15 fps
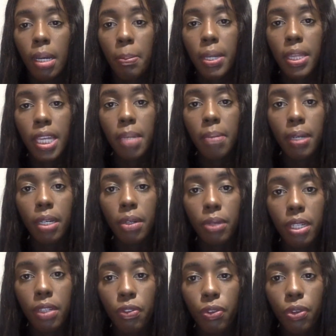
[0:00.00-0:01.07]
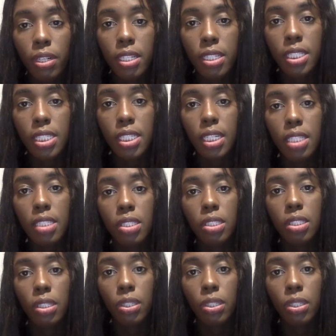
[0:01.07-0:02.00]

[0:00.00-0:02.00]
But then by week 4 to 6,